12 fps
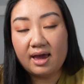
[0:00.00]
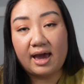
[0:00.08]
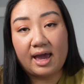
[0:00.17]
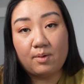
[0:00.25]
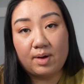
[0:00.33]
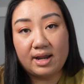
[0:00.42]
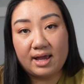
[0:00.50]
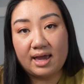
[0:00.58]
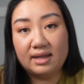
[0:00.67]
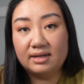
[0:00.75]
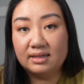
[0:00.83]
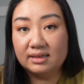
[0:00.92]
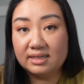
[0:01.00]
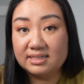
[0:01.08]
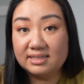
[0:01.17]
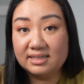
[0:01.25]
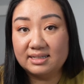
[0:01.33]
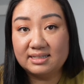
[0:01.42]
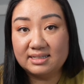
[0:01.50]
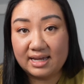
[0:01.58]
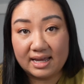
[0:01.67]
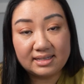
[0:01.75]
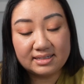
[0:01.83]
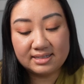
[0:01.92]
I went ahead and listed
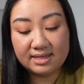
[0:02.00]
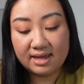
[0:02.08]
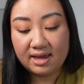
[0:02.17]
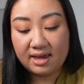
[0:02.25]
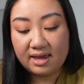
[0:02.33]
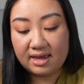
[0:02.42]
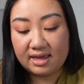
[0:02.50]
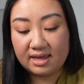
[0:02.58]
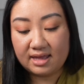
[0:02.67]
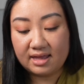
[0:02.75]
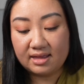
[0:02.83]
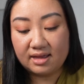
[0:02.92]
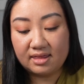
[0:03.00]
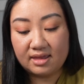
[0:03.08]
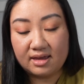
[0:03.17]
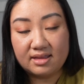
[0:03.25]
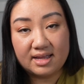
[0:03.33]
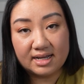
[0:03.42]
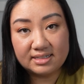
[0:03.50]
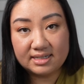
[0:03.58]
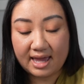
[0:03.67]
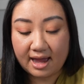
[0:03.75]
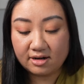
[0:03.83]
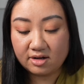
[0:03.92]
debts in the next
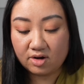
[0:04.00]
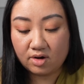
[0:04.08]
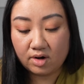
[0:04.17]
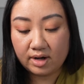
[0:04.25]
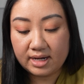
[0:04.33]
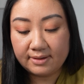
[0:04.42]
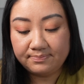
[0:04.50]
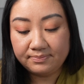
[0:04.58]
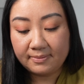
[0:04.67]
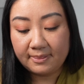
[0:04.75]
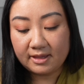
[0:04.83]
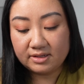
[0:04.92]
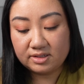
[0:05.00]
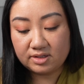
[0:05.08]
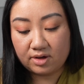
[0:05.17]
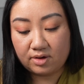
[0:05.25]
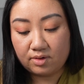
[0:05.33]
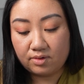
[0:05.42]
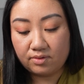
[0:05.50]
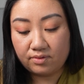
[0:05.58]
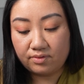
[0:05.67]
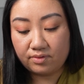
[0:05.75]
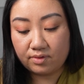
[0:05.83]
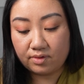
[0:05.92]
category. So
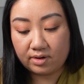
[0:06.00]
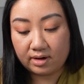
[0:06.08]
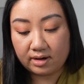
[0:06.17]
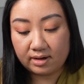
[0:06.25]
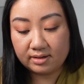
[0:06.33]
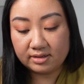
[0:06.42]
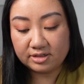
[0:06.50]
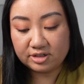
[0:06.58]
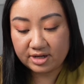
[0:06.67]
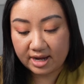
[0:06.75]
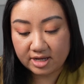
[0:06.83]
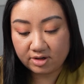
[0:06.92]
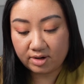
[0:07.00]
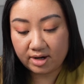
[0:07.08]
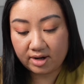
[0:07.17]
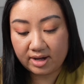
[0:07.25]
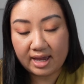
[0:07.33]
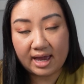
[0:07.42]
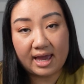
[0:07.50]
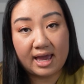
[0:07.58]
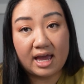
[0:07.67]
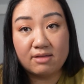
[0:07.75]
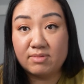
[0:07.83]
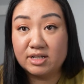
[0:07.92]
for January, I
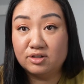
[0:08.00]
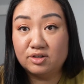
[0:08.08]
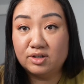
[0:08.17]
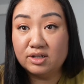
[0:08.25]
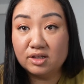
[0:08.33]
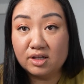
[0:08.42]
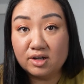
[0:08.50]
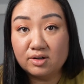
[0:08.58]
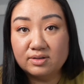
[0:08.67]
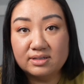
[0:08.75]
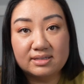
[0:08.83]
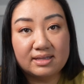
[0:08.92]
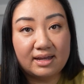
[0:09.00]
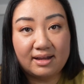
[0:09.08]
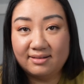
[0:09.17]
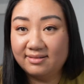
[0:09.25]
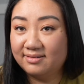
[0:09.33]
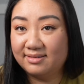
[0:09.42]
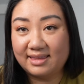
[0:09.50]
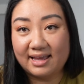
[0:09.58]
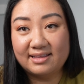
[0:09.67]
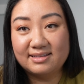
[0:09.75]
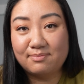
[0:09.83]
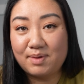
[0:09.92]
had my student loans.
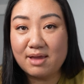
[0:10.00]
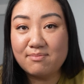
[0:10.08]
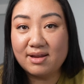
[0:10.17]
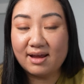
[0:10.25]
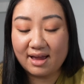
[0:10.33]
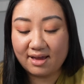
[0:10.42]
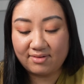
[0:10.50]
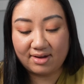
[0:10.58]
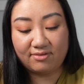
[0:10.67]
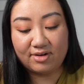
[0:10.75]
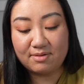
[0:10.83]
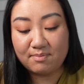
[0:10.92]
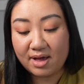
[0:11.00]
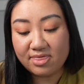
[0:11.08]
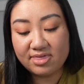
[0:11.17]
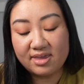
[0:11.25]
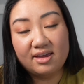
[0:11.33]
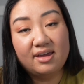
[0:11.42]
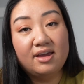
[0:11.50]
That's a payment I have every month.